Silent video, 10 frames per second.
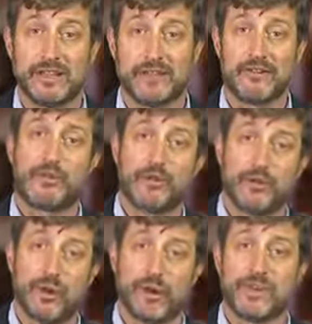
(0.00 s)
for both
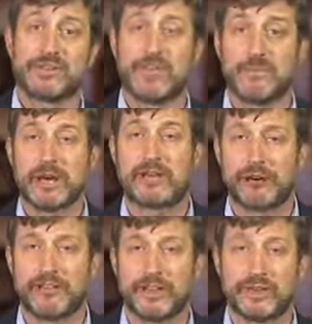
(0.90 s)
lawyers and medical
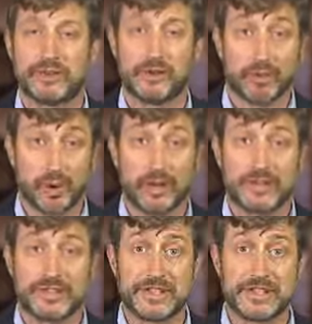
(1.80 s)
professionals who work
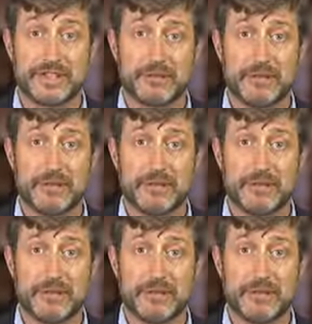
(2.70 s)
in the system,